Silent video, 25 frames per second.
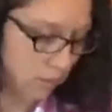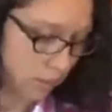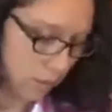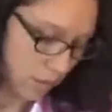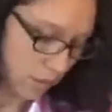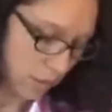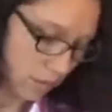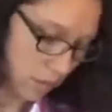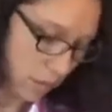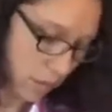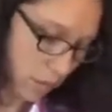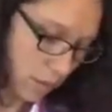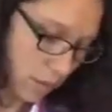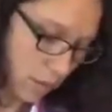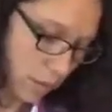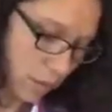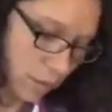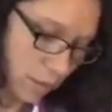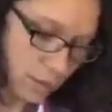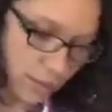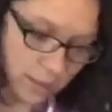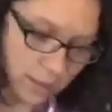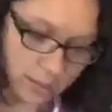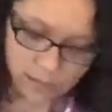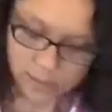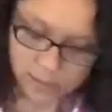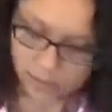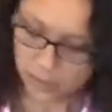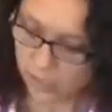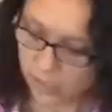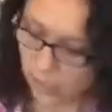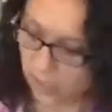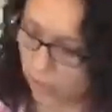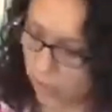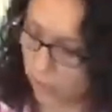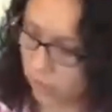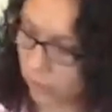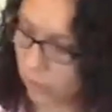Okay. See
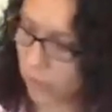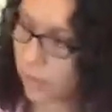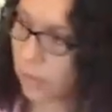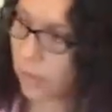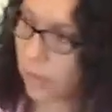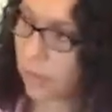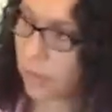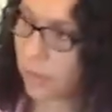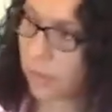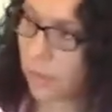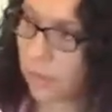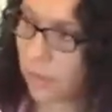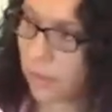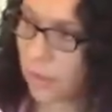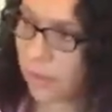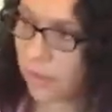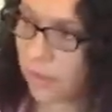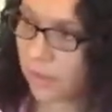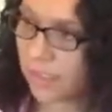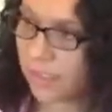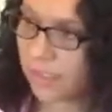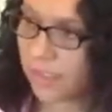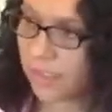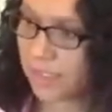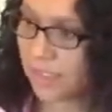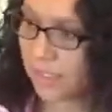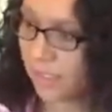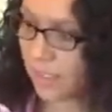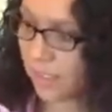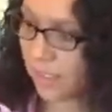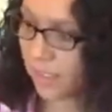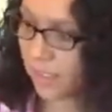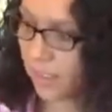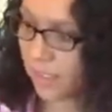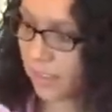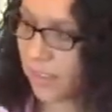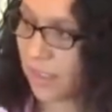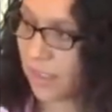how it is?
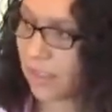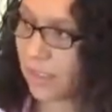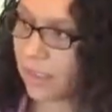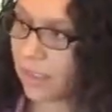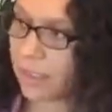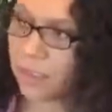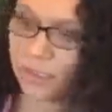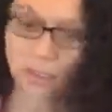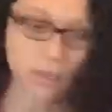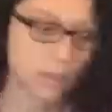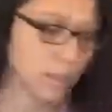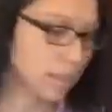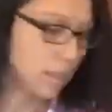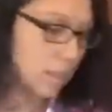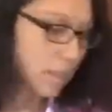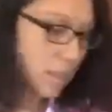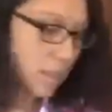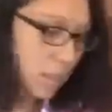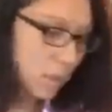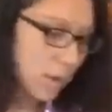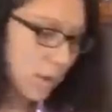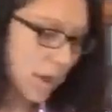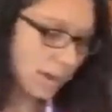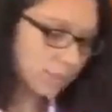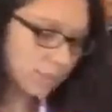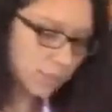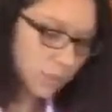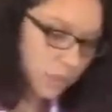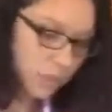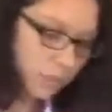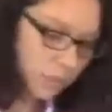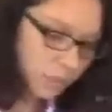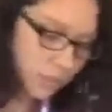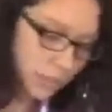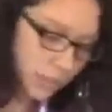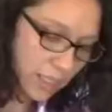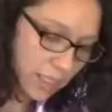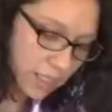So after
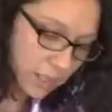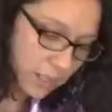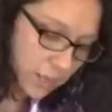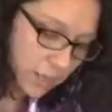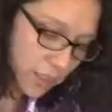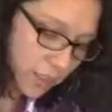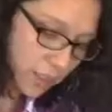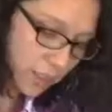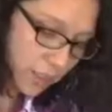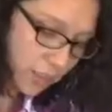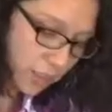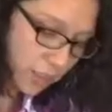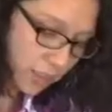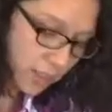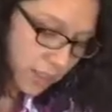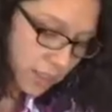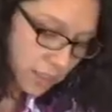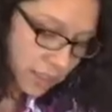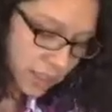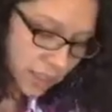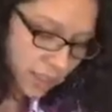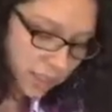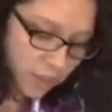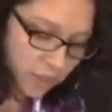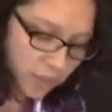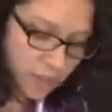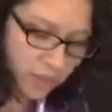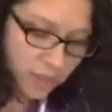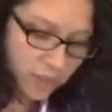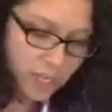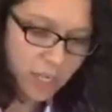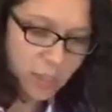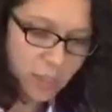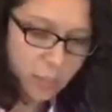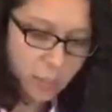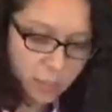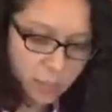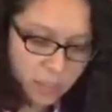you transfer it to your container, you're
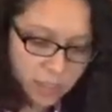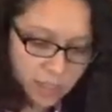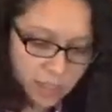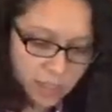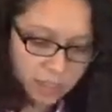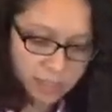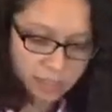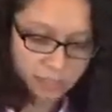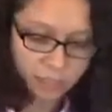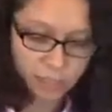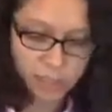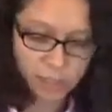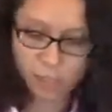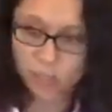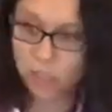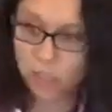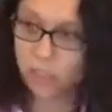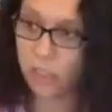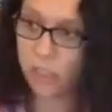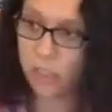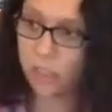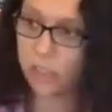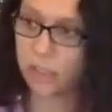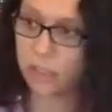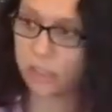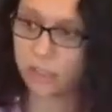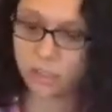gonna put it in the fridge.